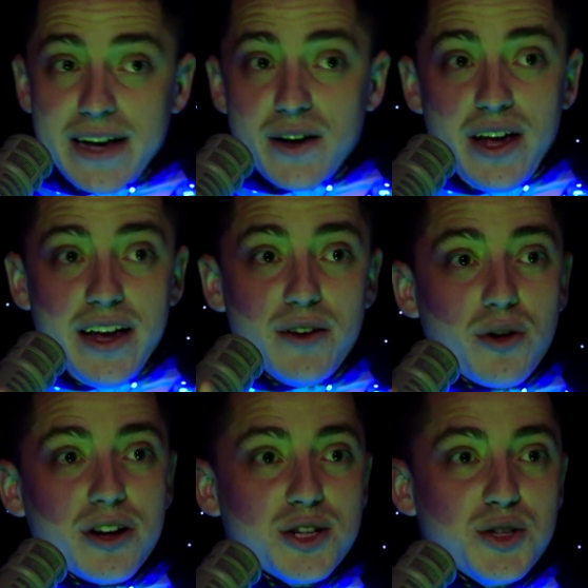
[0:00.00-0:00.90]
in
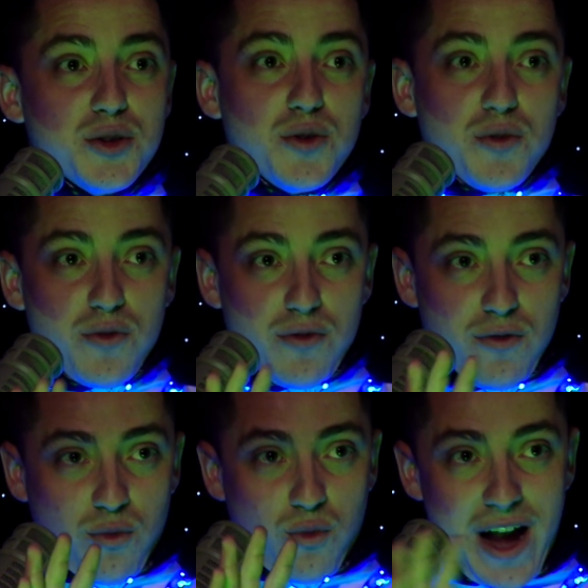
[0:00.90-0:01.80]
order to
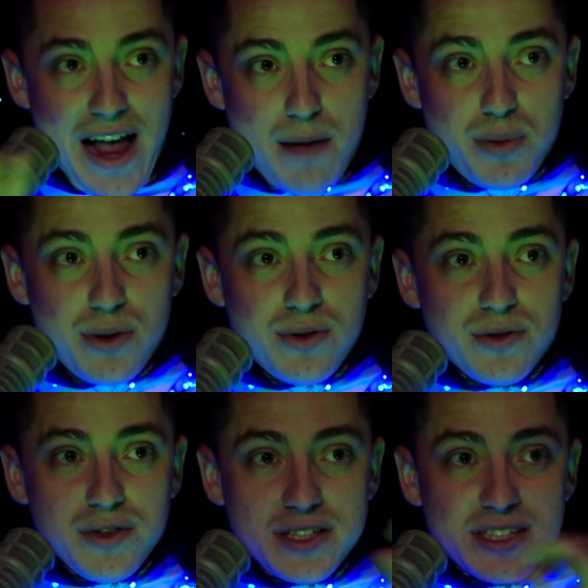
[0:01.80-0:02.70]
wrap
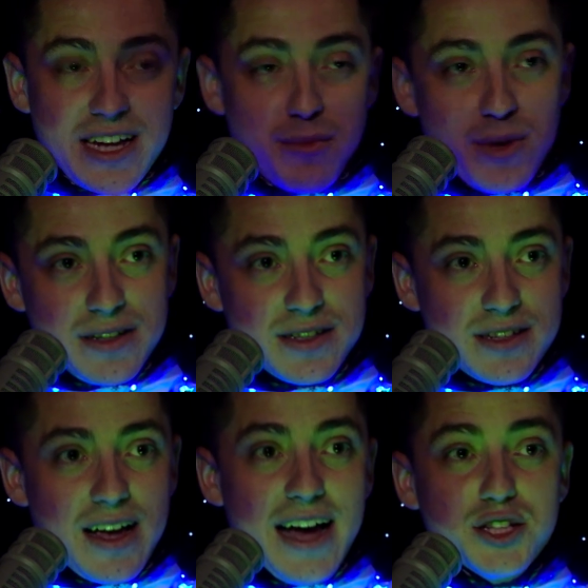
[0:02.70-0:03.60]
this
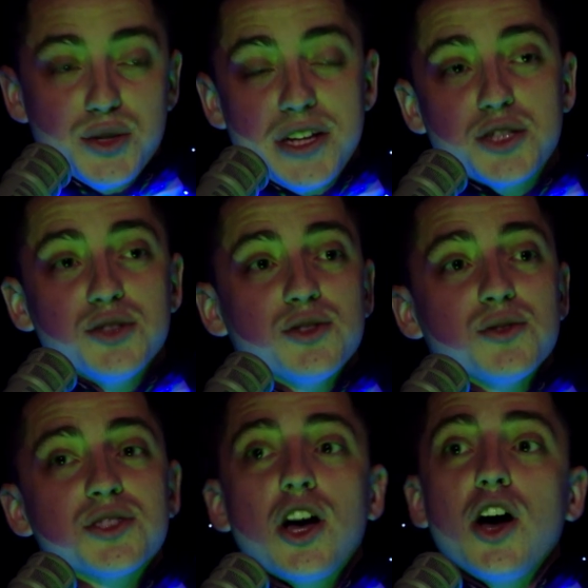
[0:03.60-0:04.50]
segment, I do need to
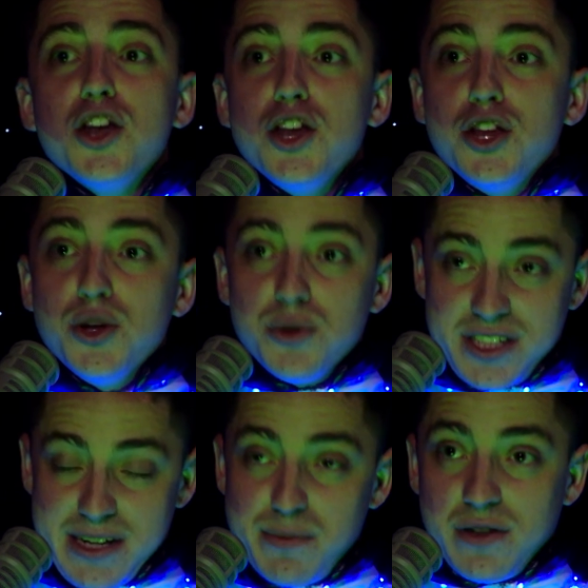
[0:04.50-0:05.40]
introduce a new
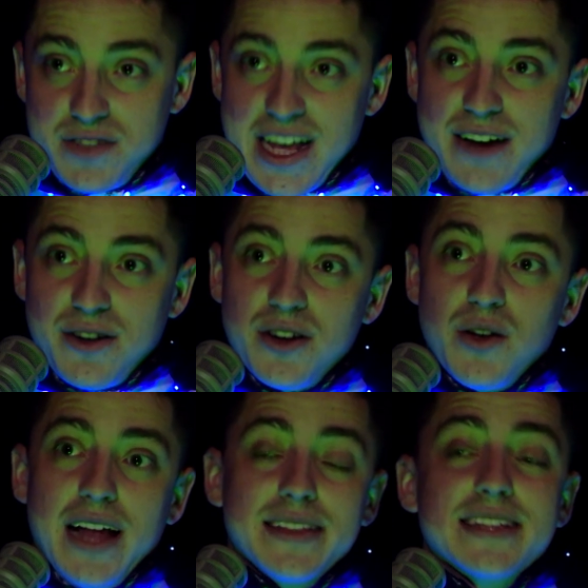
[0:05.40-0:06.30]
symbol of Saturn.
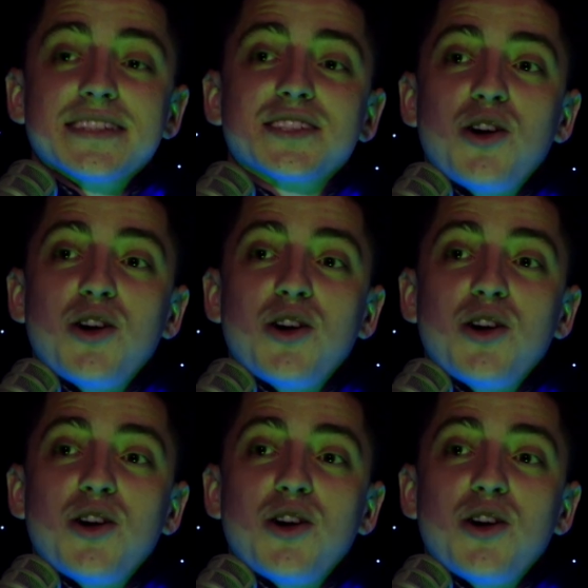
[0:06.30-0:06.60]
This is